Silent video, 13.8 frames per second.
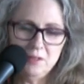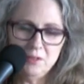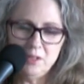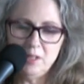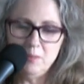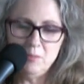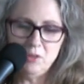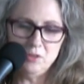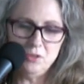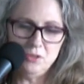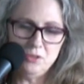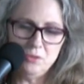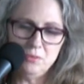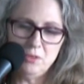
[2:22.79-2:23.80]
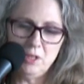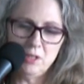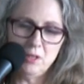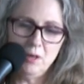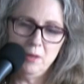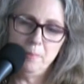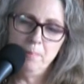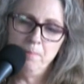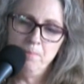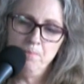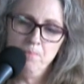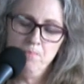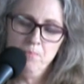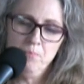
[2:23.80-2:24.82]
alikibarnstone.com.
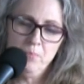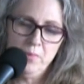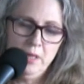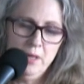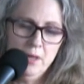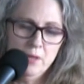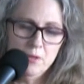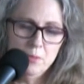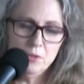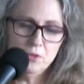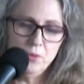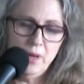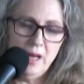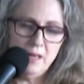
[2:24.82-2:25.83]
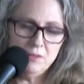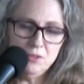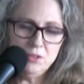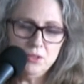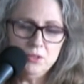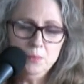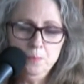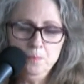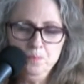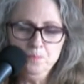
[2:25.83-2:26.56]
The Blue House.